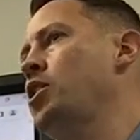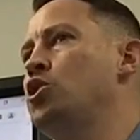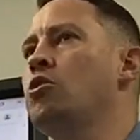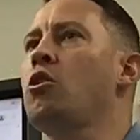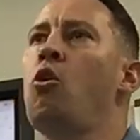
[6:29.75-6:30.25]

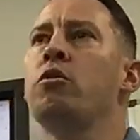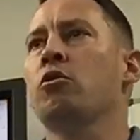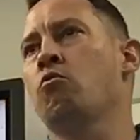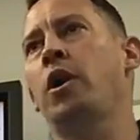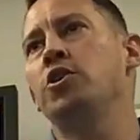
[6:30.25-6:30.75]
you should go on
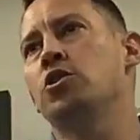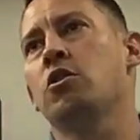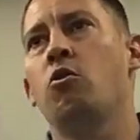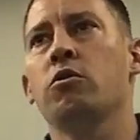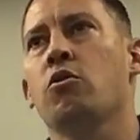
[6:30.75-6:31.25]

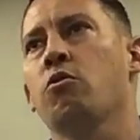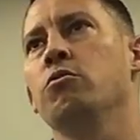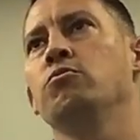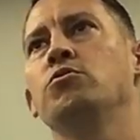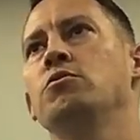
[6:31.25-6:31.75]
a
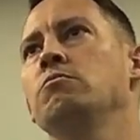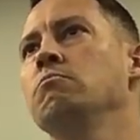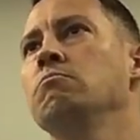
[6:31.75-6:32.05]
cruise.